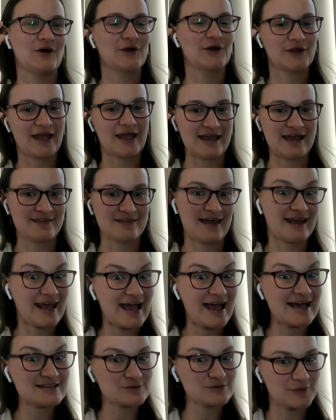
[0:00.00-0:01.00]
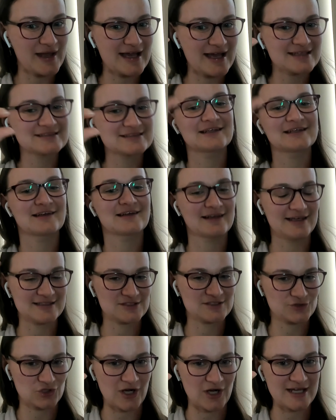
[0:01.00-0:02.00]
okay, that has or hasn't, let's
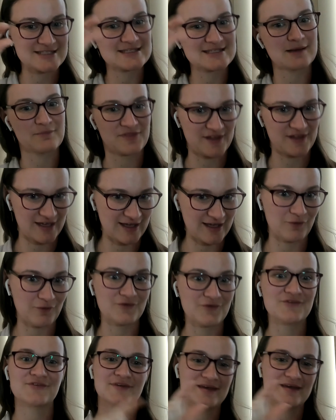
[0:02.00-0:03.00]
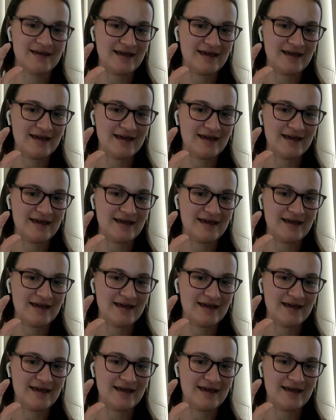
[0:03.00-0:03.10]
try something else.